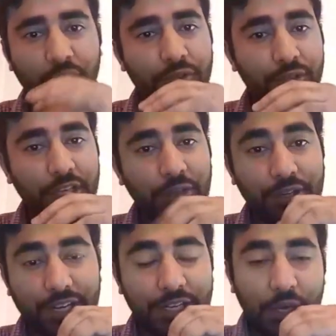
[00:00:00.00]
So even
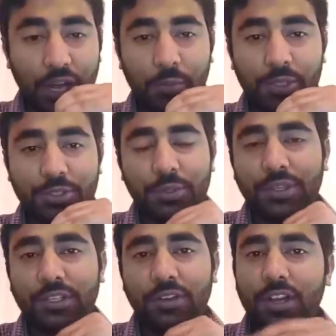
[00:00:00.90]
right now, I'm also
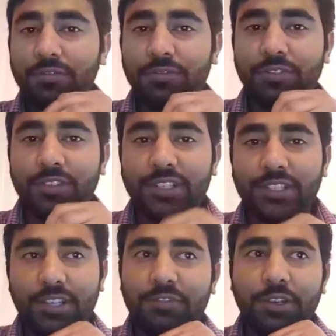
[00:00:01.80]
doing a lot of a uh,
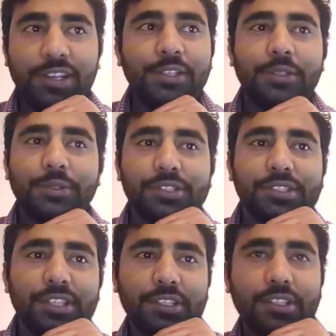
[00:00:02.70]
lot of online
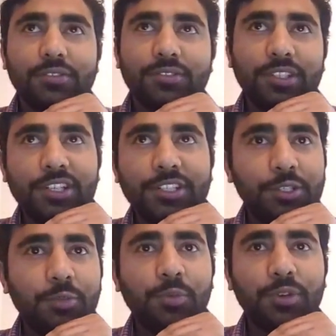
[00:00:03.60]
courses uh, related
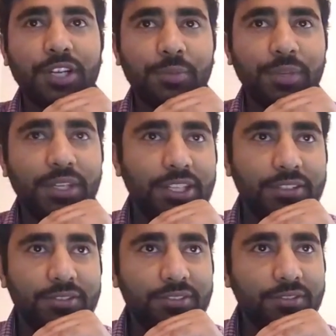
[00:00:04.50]
to programming, like
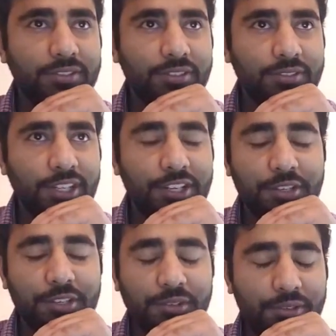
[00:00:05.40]

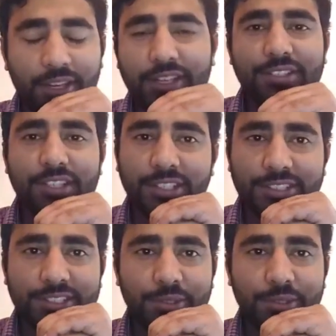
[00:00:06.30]
related to data science.